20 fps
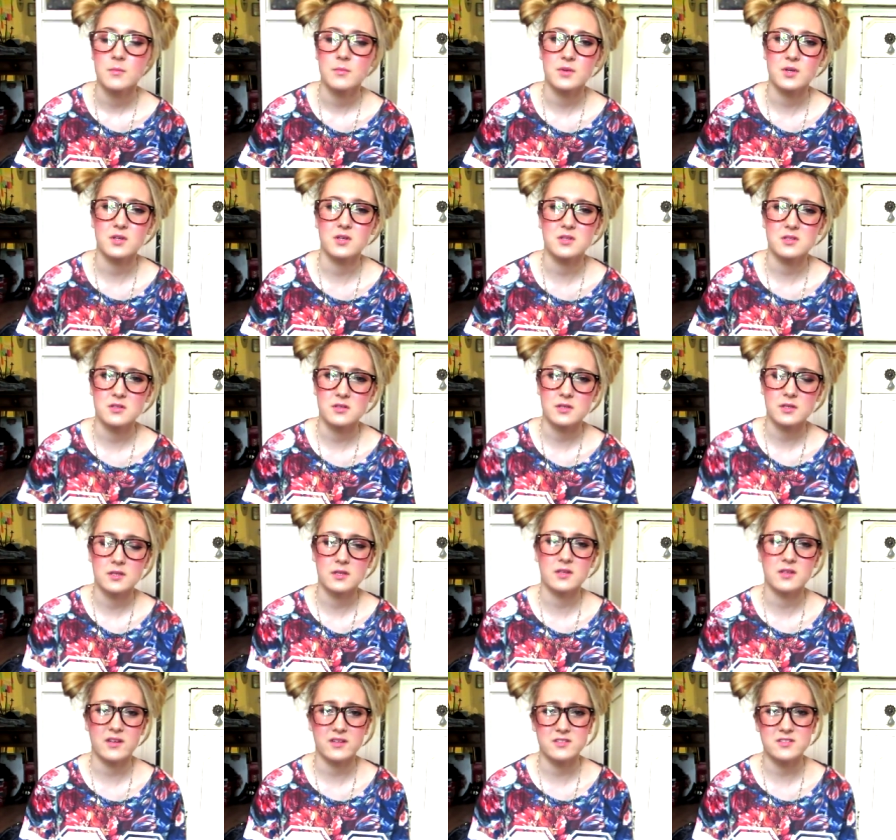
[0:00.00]
But
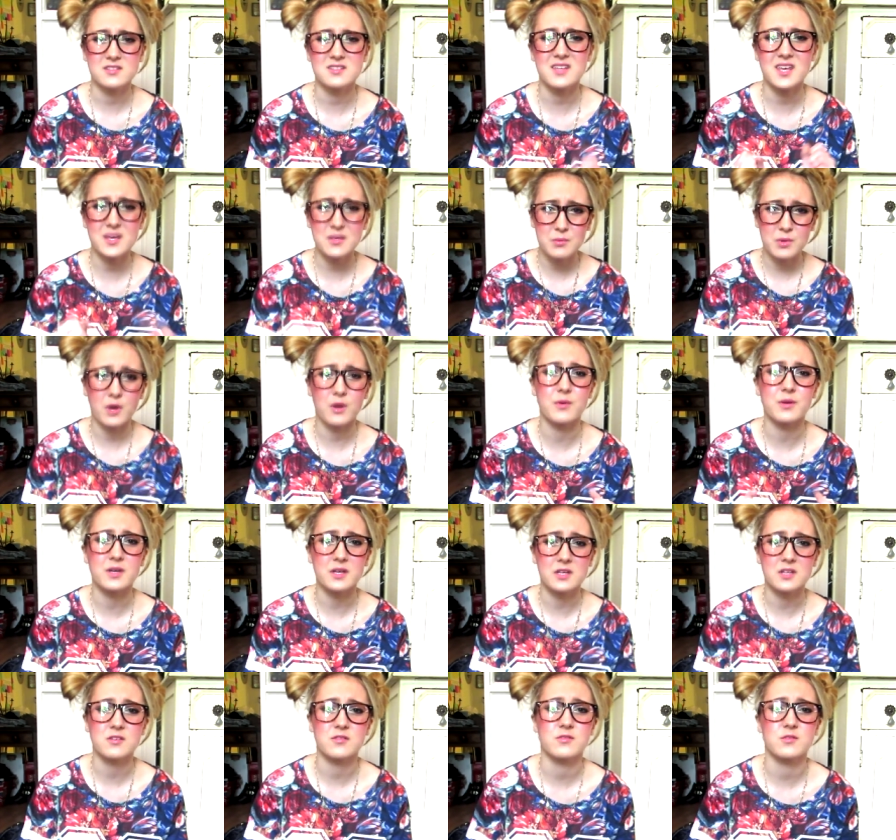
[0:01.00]
yeah, just keep
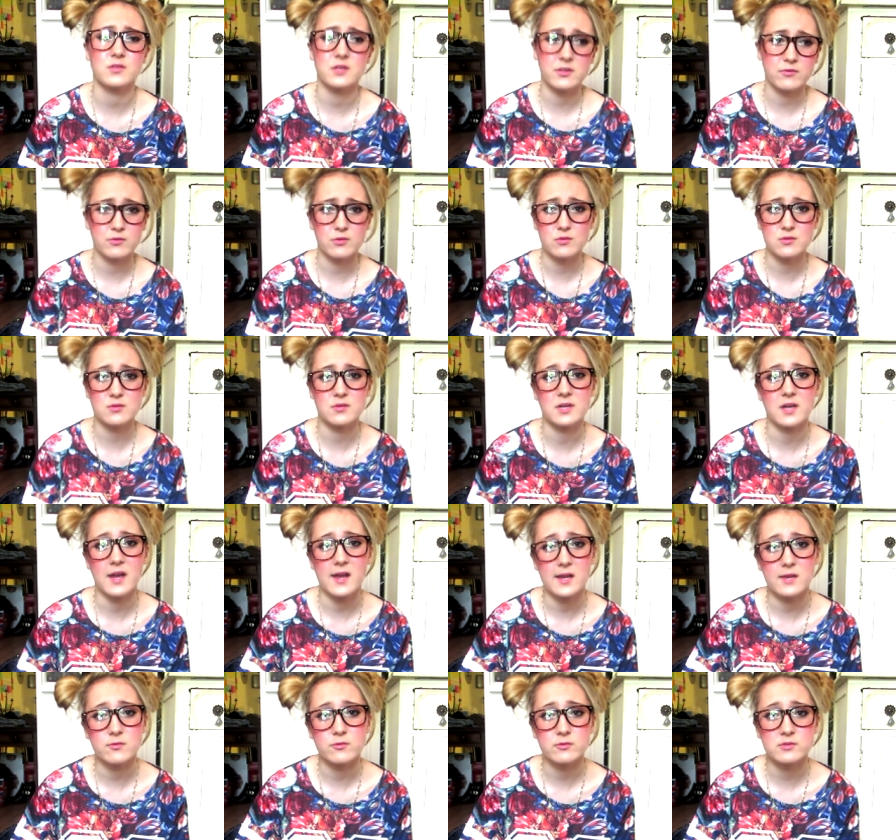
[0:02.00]
going if you're if you're doing
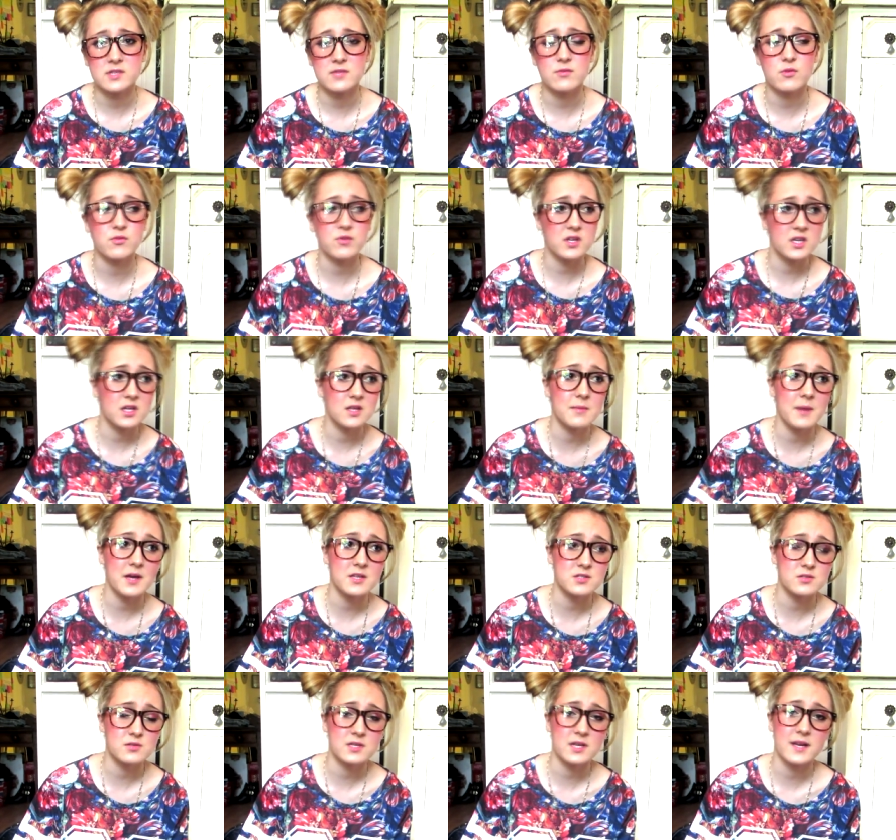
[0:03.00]
A levels. If you're thinking
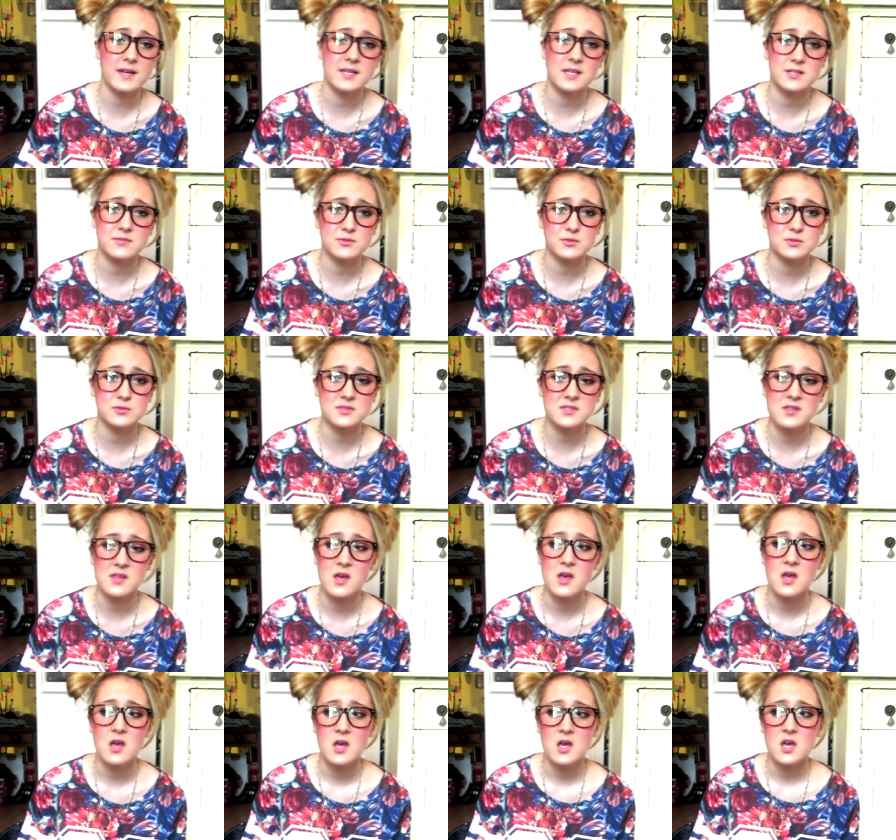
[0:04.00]
about doing A levels,
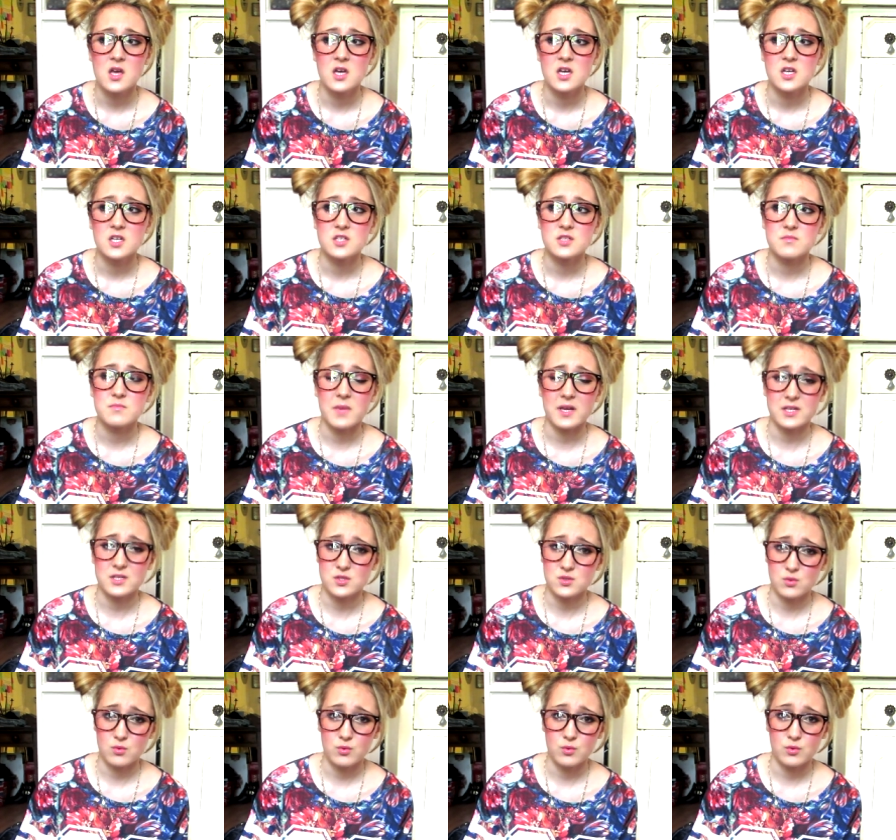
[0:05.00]
make
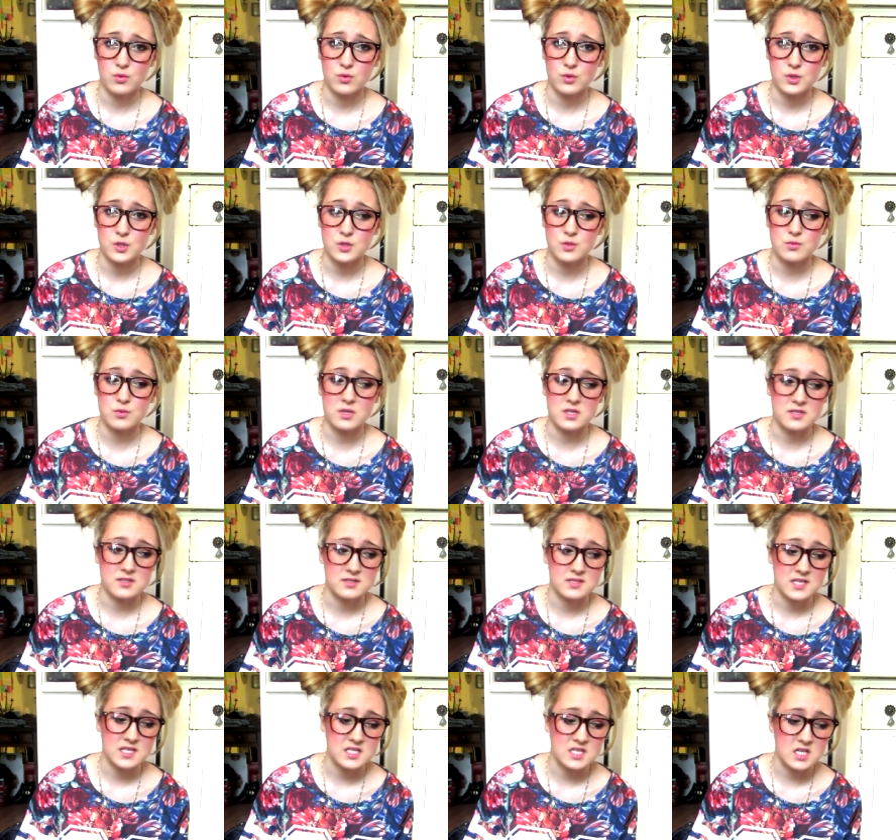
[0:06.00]
sure you
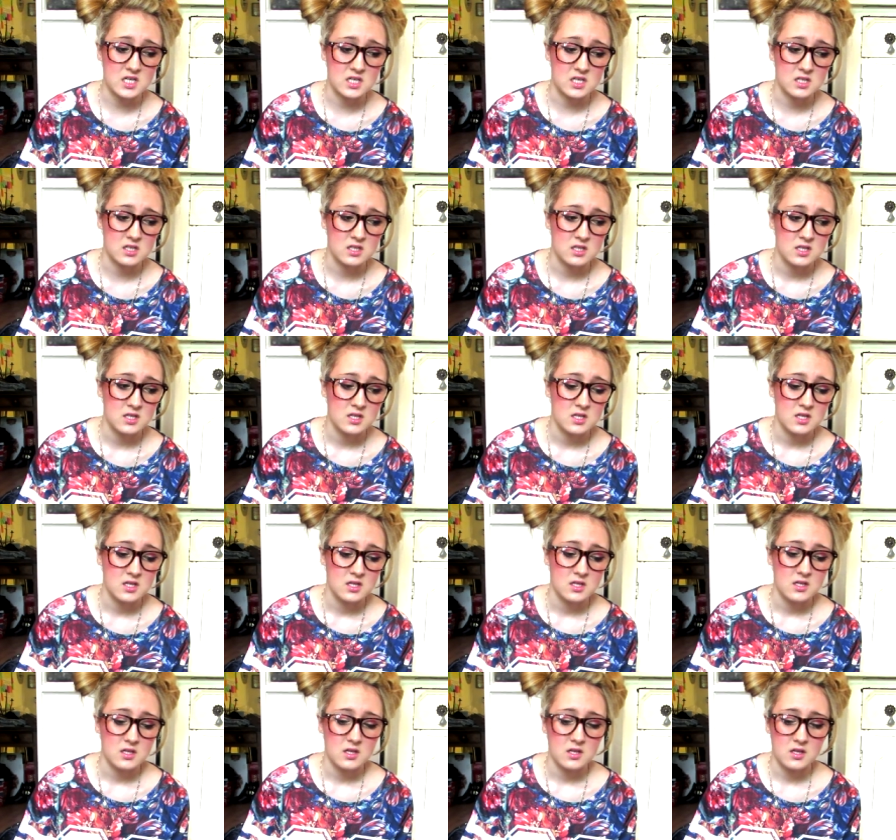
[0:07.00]
consider
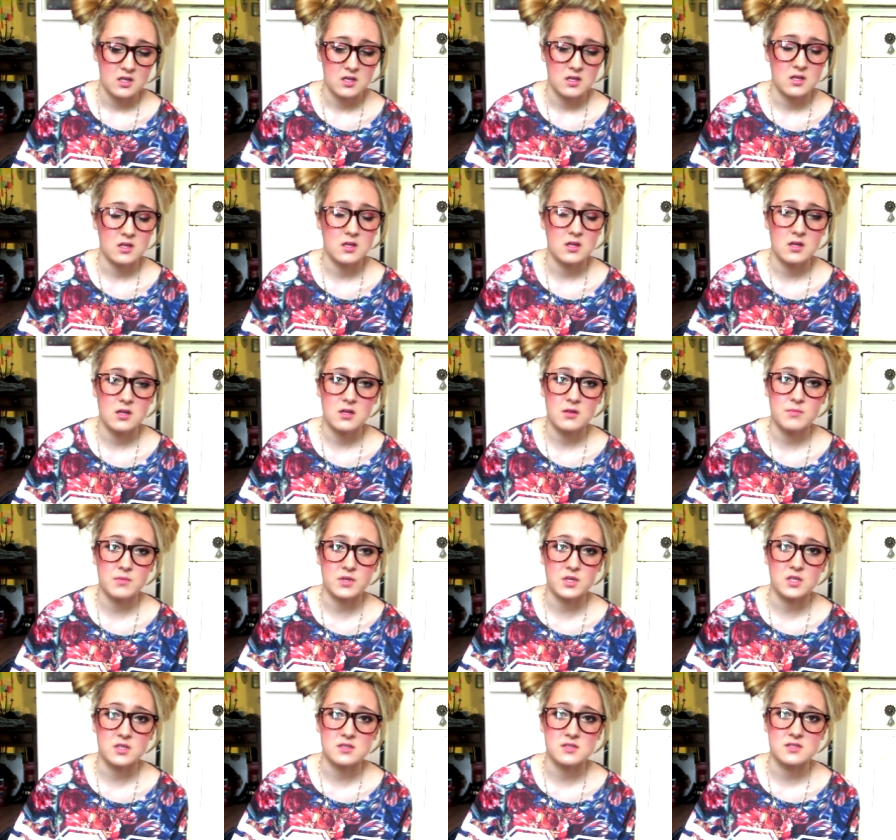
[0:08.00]

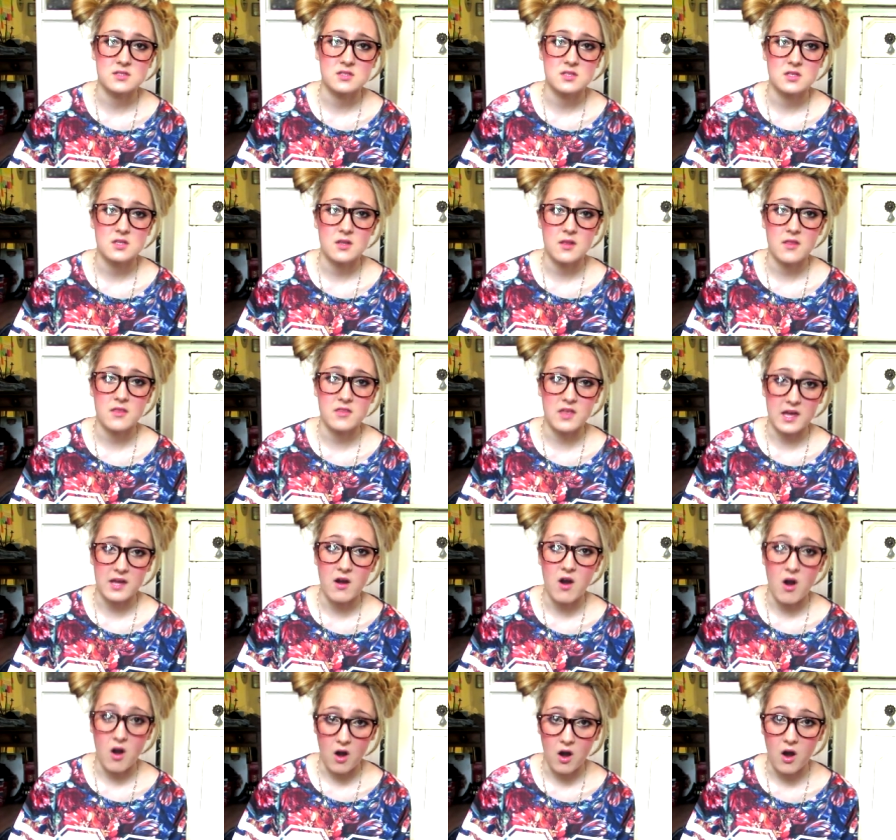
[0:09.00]
because they
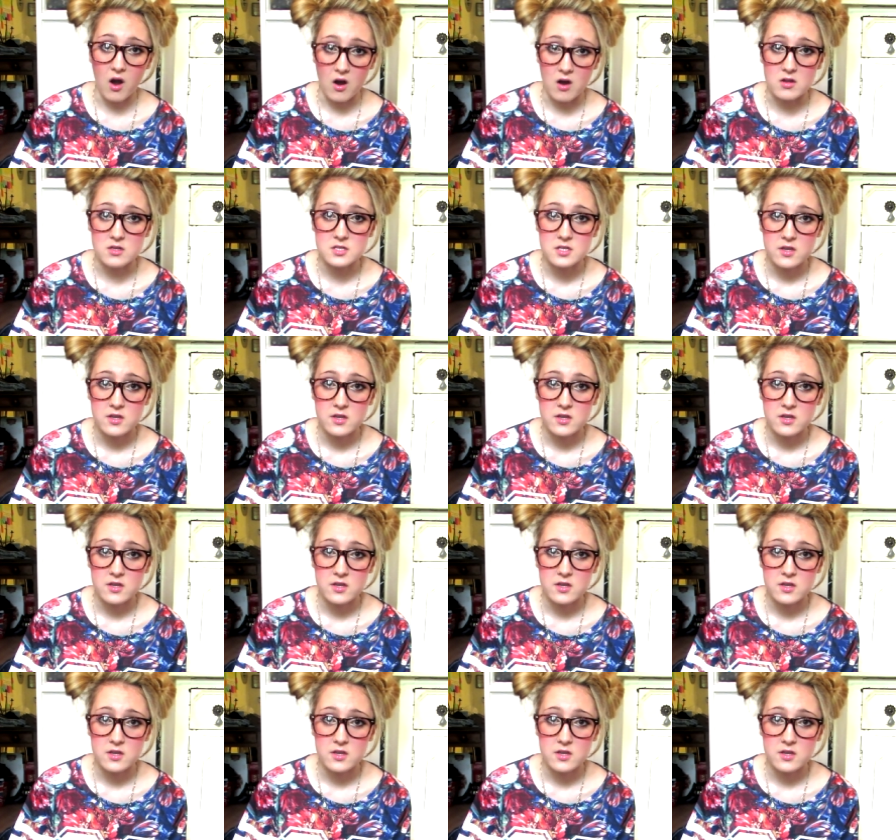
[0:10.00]
are hard.